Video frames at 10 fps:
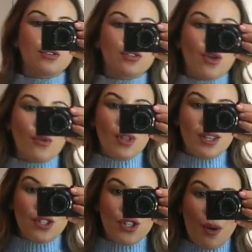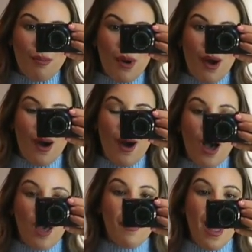So this jumper,
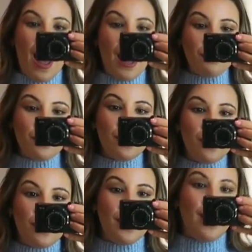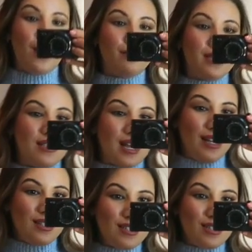I'm absolutely
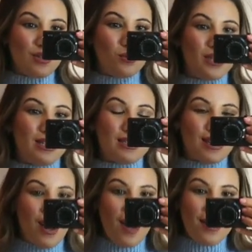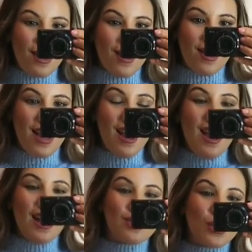obsessed with this colour.
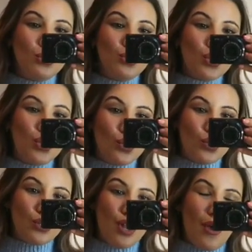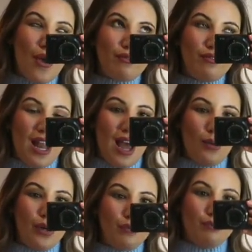It's called
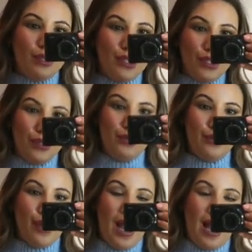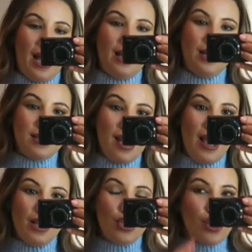Cornflower Blue and
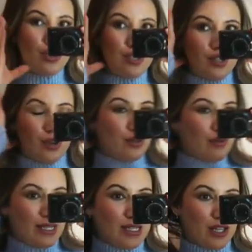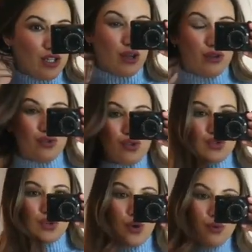it just suits my skin tone
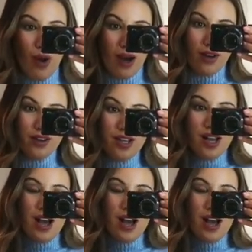so well.